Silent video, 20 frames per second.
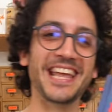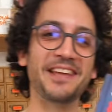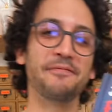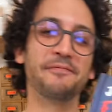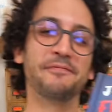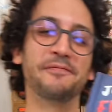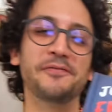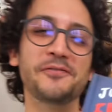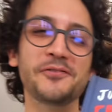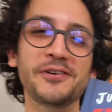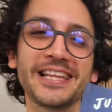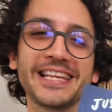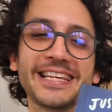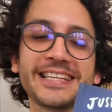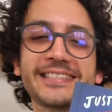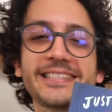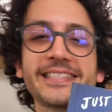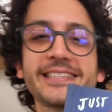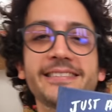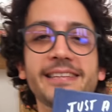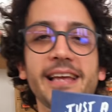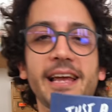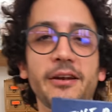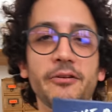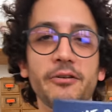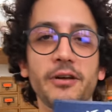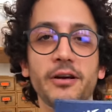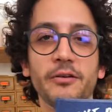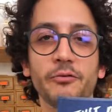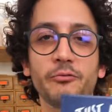a fully
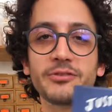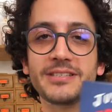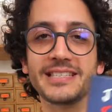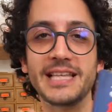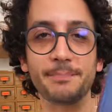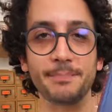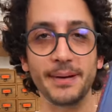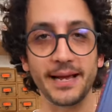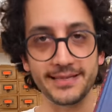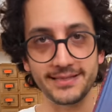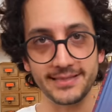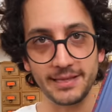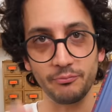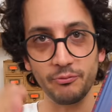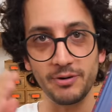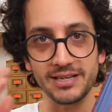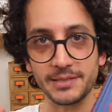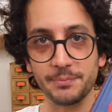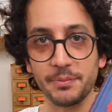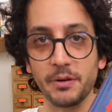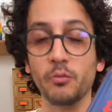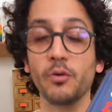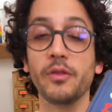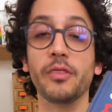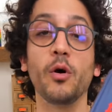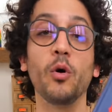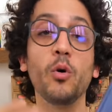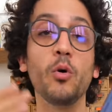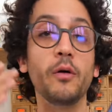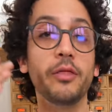detailed uh, step-by-step recipe
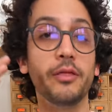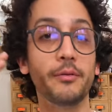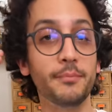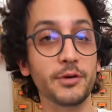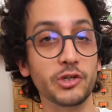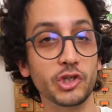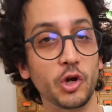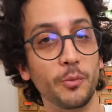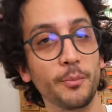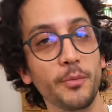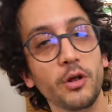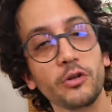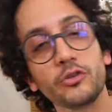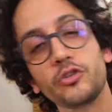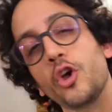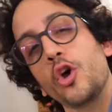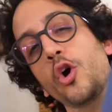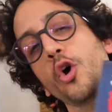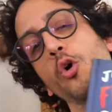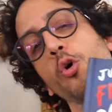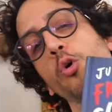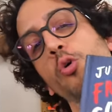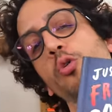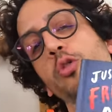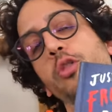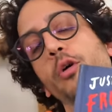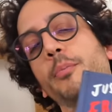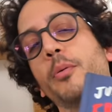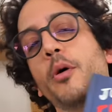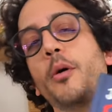with all the measurements, all
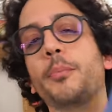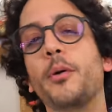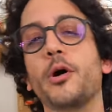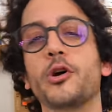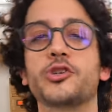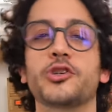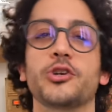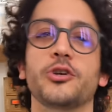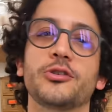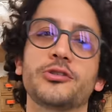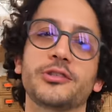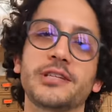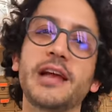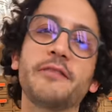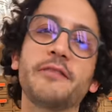the proportions,